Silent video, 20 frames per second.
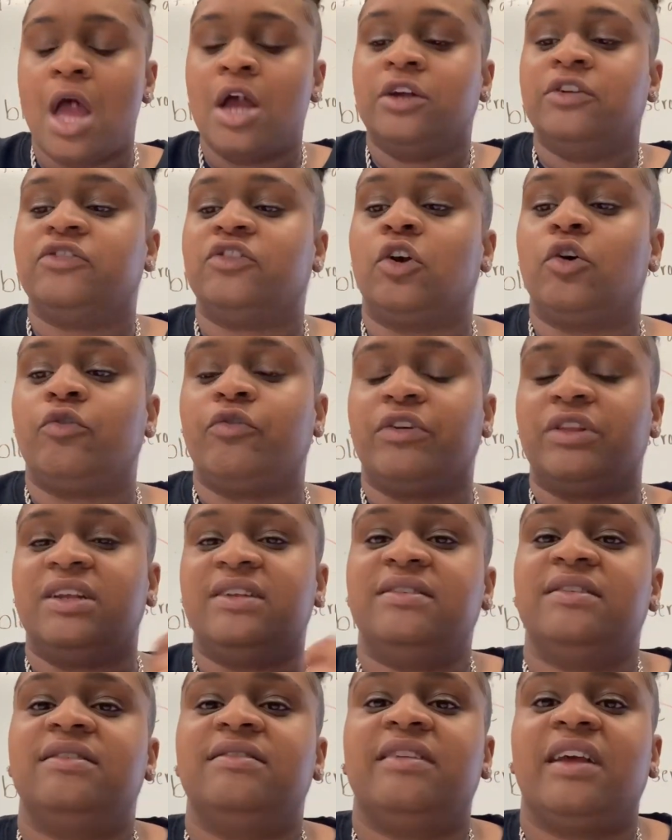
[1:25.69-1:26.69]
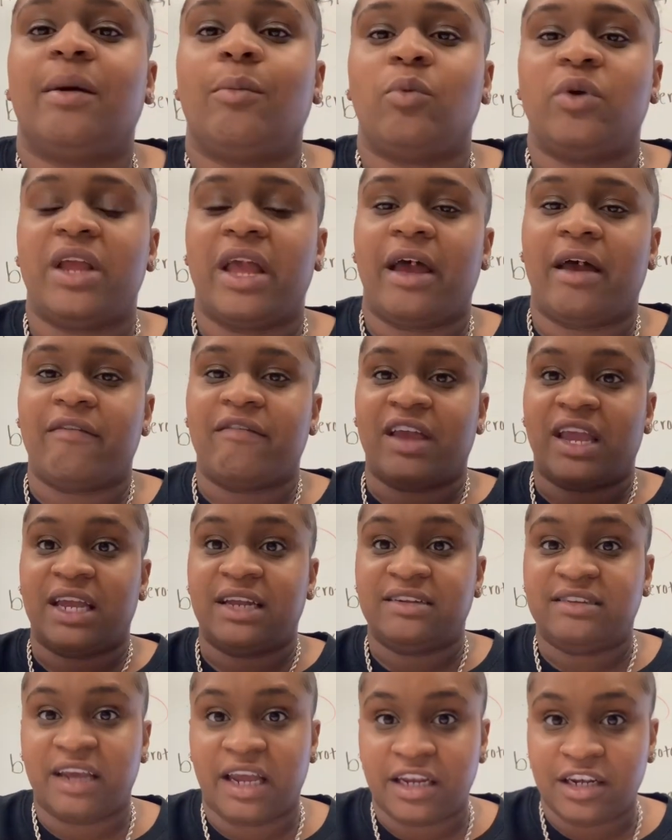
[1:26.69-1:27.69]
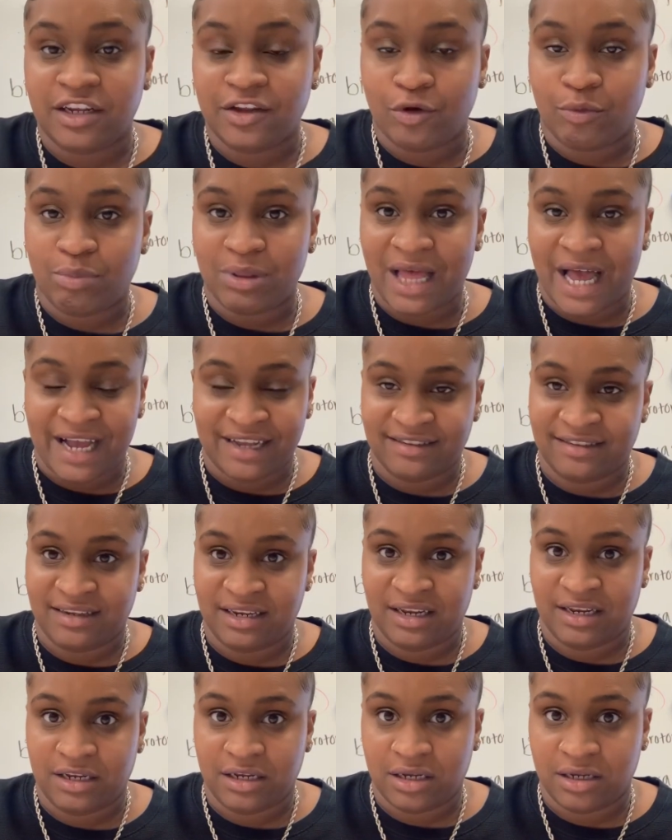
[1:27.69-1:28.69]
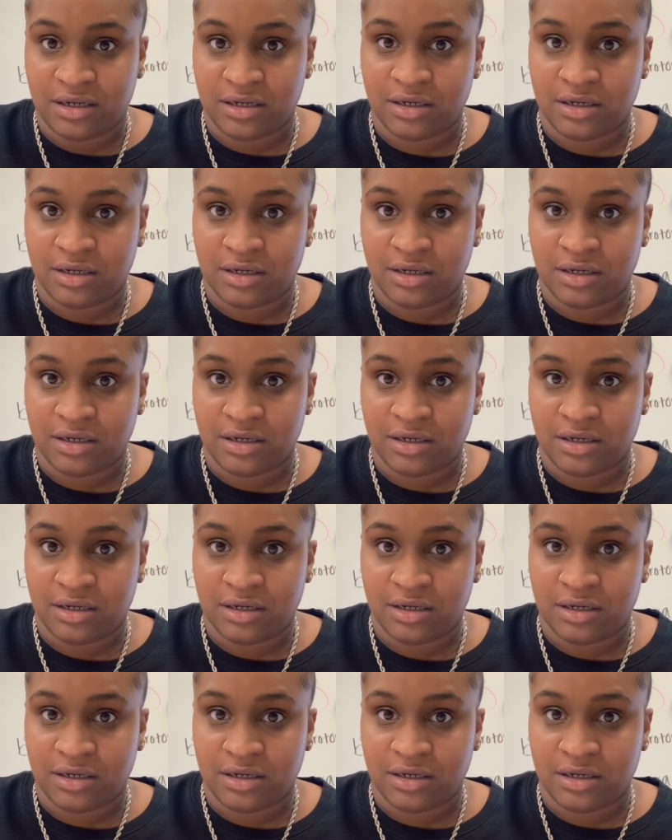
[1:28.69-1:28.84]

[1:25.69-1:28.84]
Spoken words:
So for this exam, we have anti-neoplastic